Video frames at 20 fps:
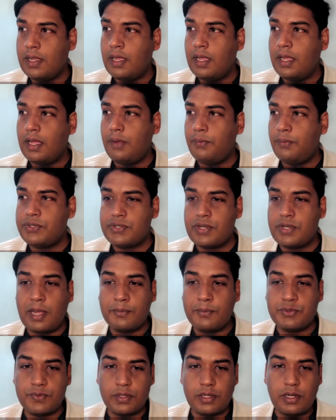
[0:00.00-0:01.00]
which
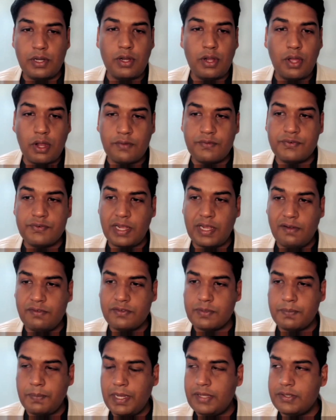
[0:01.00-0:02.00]
comes with a lot of shelf
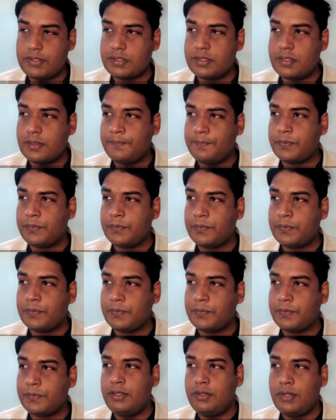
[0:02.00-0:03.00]
space.
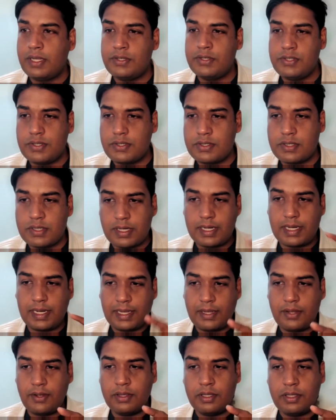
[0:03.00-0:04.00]
And you can just
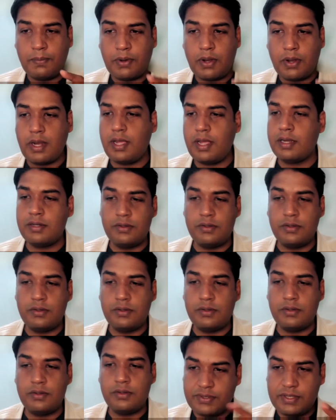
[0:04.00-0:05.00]
click on the product,
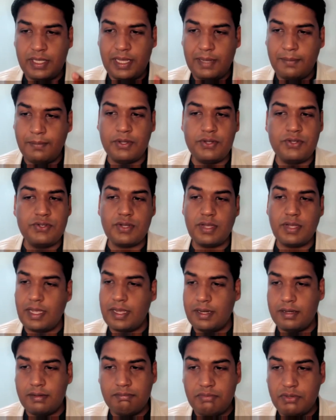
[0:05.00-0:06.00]
replace the image,
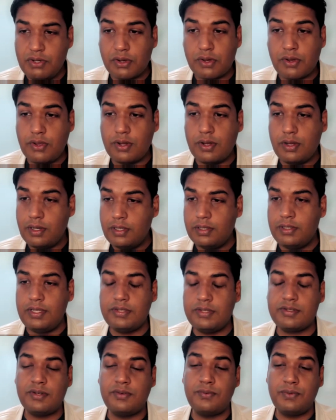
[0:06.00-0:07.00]
and you're good.
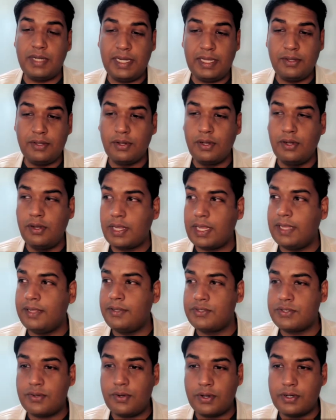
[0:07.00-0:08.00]
These are really good looking
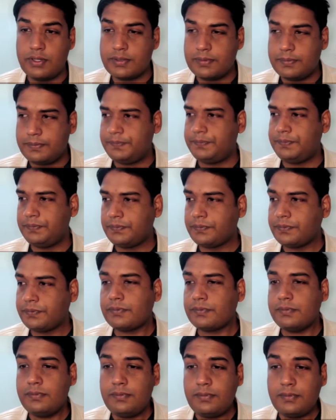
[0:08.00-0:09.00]
stores.
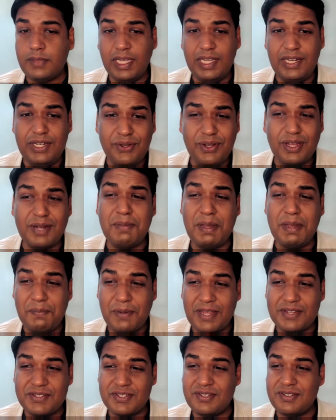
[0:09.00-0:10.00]
And you can be
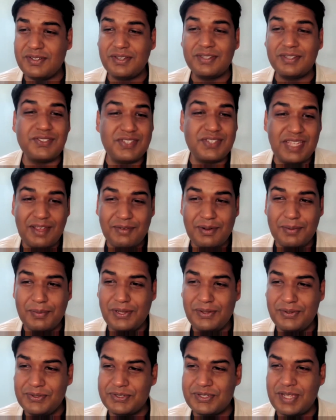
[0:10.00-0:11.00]
present. You can see everybody
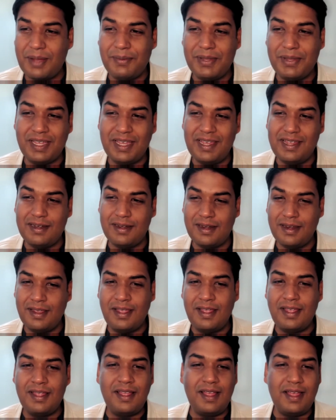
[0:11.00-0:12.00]
who's coming in,
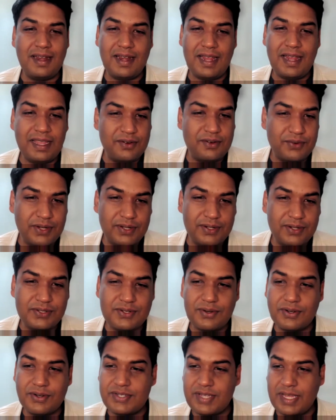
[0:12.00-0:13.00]
and like a real
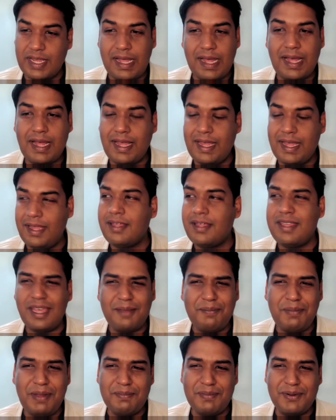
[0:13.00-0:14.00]
store, say hi,
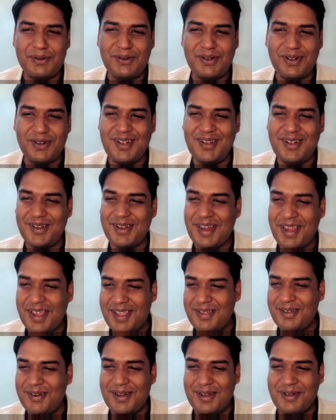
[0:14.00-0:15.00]
kick people who
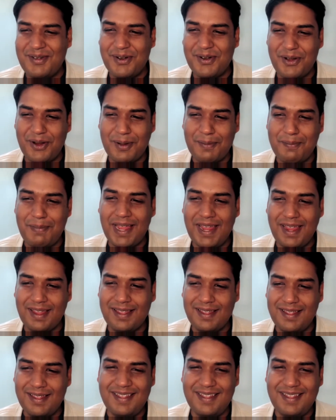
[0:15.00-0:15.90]
are not buying,